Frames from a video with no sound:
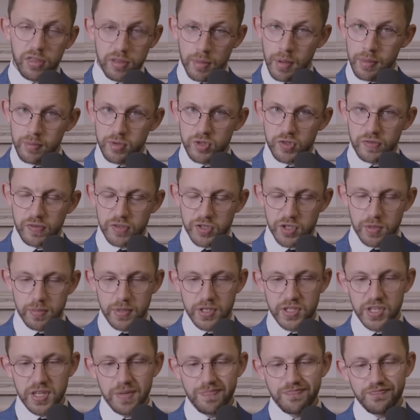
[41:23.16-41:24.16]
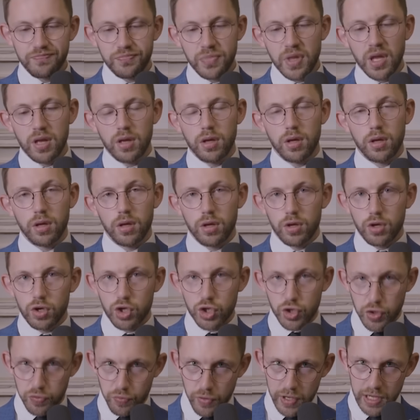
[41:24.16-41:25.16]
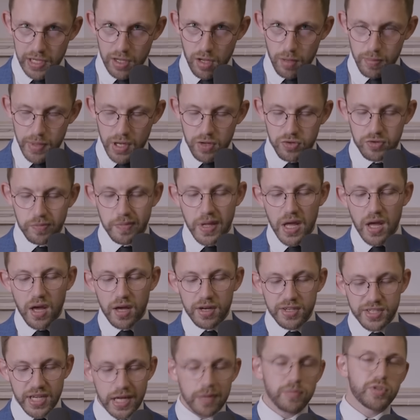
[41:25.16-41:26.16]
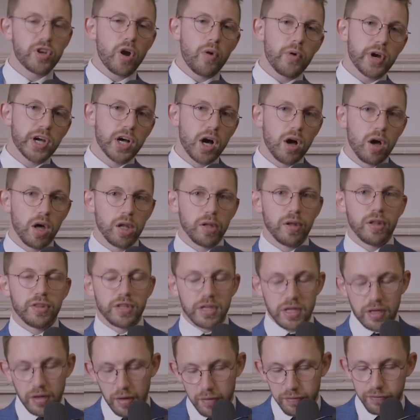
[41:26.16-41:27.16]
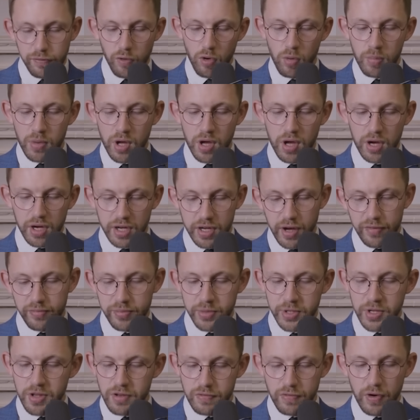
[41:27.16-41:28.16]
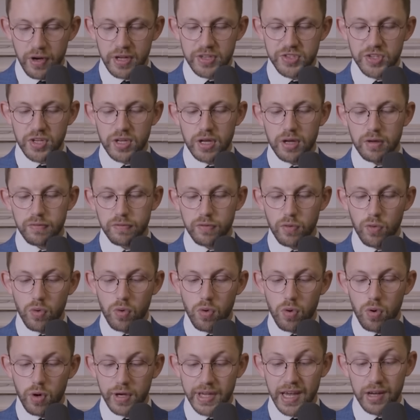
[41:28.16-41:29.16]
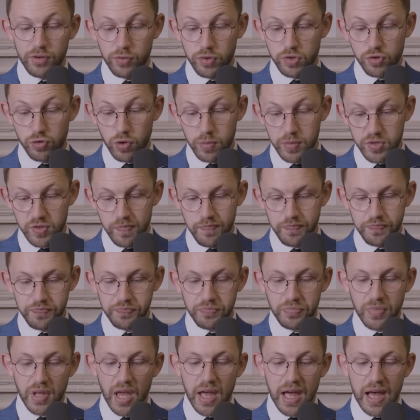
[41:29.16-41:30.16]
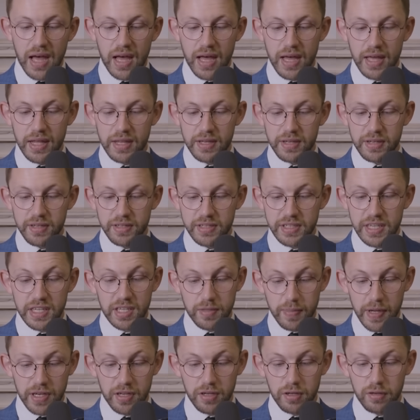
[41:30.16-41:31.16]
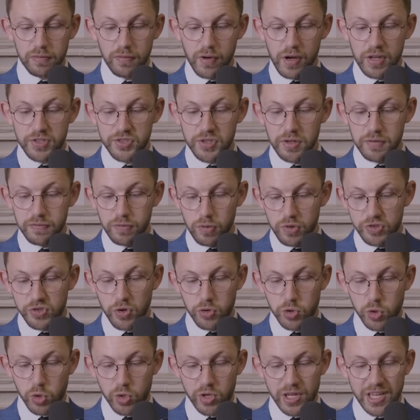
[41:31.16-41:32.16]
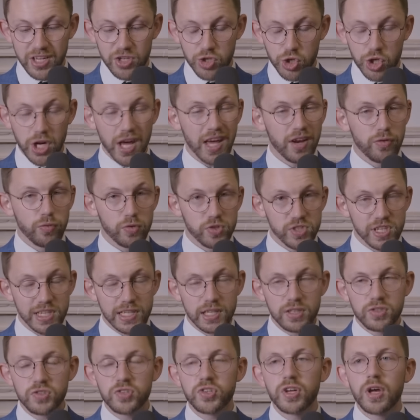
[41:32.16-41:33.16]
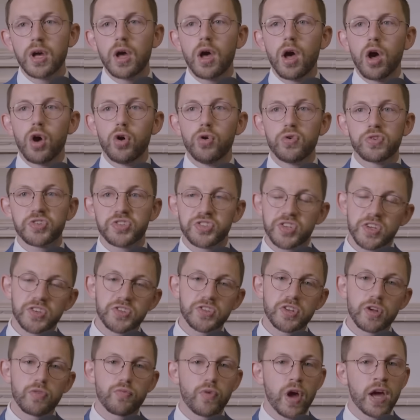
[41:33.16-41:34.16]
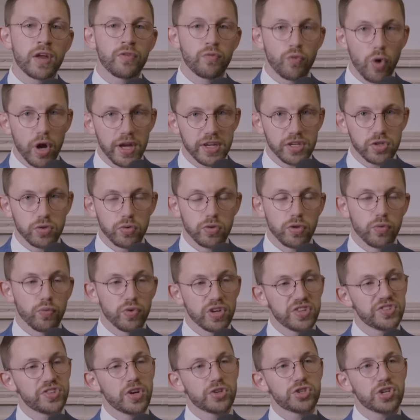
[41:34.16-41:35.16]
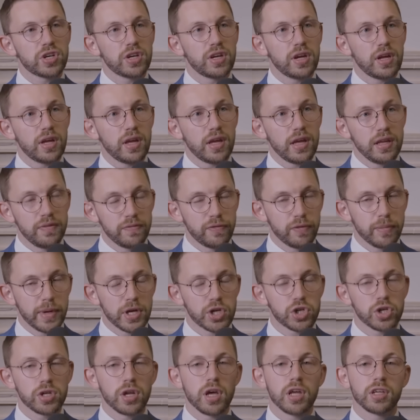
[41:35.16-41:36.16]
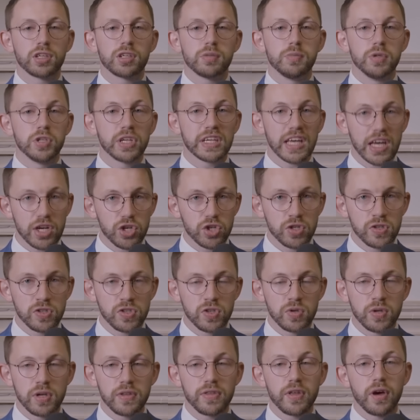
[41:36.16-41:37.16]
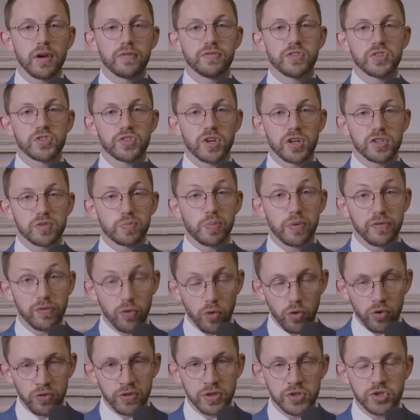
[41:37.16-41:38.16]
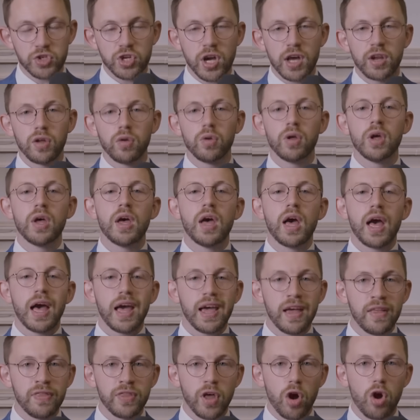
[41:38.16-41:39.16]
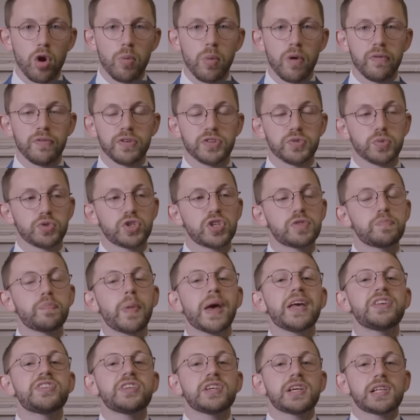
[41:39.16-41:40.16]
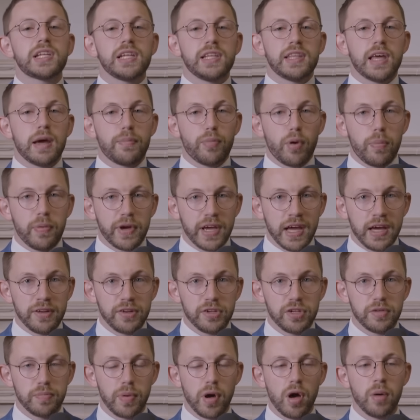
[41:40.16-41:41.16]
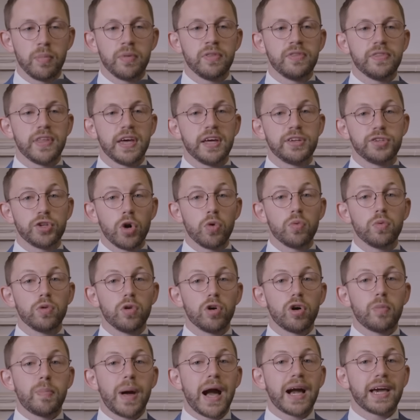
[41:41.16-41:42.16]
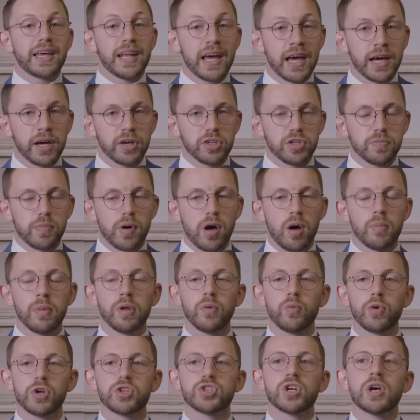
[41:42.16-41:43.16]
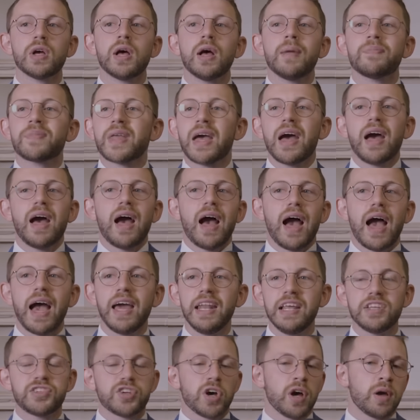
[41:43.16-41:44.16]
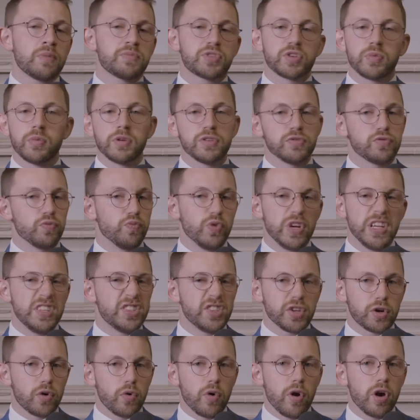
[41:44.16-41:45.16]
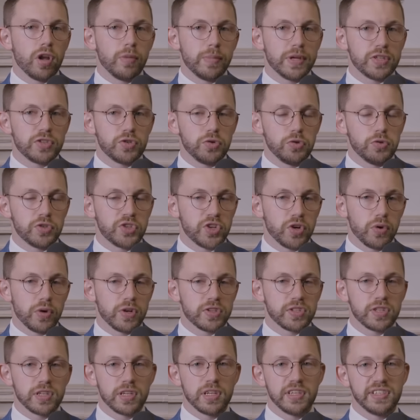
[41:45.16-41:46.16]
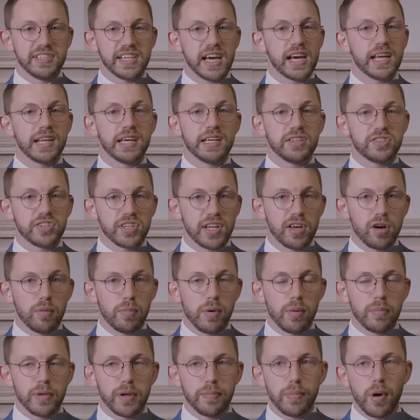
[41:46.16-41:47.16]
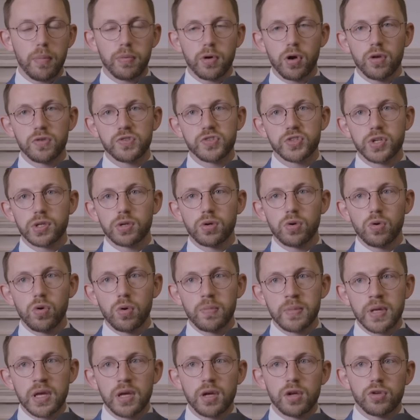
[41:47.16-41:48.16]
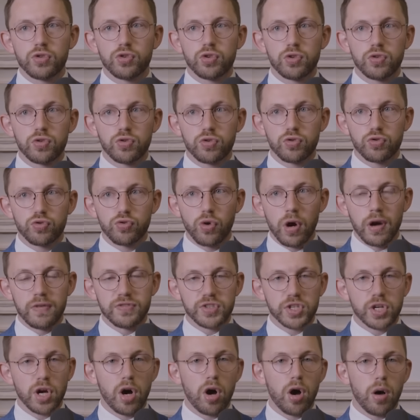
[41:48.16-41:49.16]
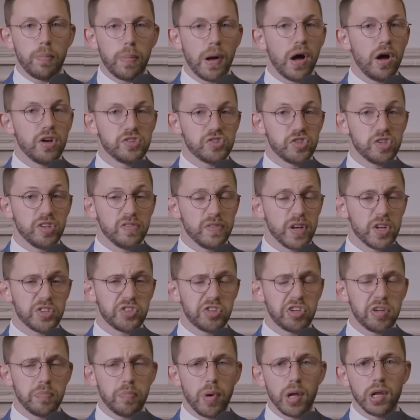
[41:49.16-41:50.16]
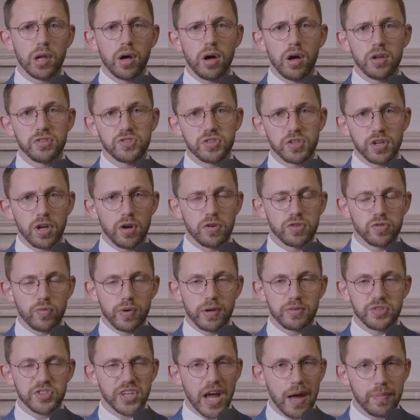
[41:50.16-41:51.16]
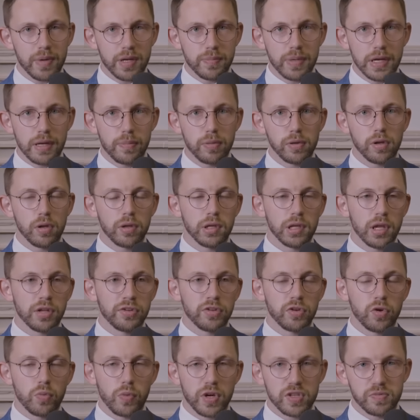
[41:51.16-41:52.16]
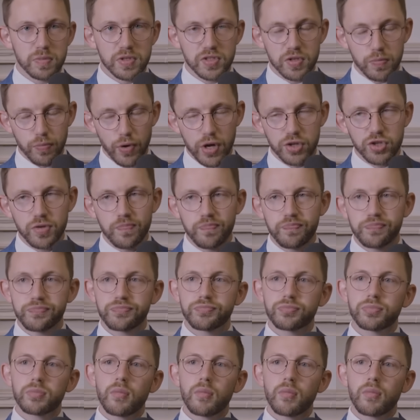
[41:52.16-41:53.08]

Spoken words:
Other members of this committee should ring alarm bells. Dame Sarah Khan, the former government advisor for counter-extremism and the independent advisor for social cohesion and resilience, whose sister ran RICU, the Research, Information and Communications Unit that I've discussed before on this channel, in the Home Office, which is basically their propaganda department, their Don't Look Back in Anger department, which anytime someone reads the Quran a bit too seriously and detonates a nail bomb at a pop concert, or drives a car past the diversity bollards and goes around stabbing people on London or Westminster Bridge,